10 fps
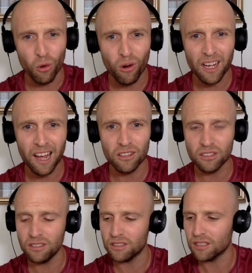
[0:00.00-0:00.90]
your
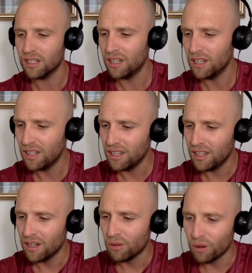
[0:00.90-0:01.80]
accountant?
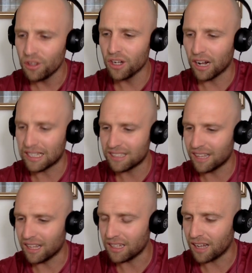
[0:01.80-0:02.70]
What do you guys
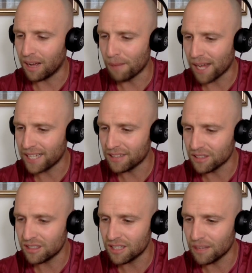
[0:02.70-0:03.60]
think? I'm liking
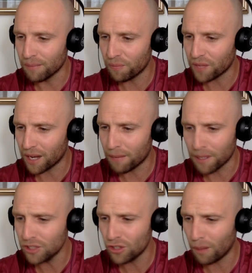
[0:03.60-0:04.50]
this team. And I
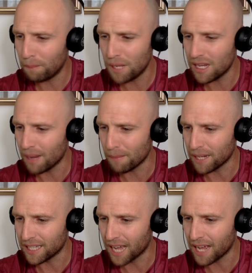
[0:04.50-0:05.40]
better start picking up
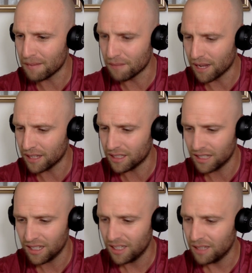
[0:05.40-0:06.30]
my game, man,
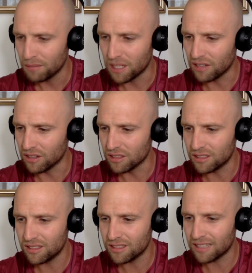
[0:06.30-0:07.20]

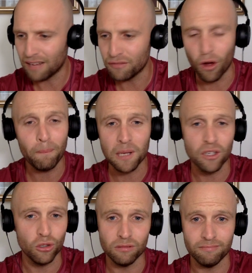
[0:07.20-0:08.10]
because they have not been
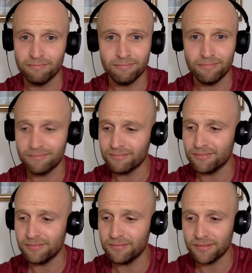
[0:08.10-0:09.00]
good.
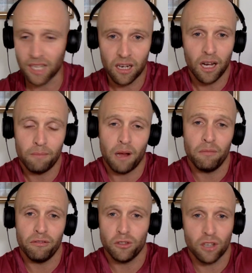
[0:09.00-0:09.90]
And I'm
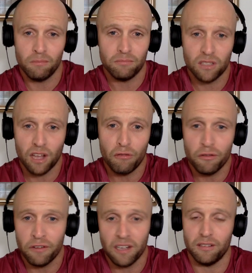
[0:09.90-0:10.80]
the first. I'm
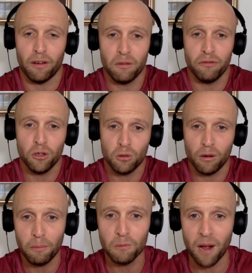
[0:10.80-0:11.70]
self-reflective. I'm the first one
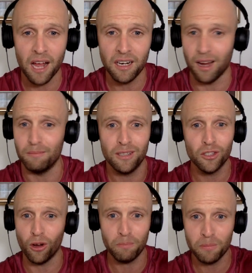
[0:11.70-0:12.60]
to put my hand up.
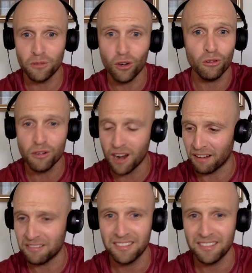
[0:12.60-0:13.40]
Not good enough.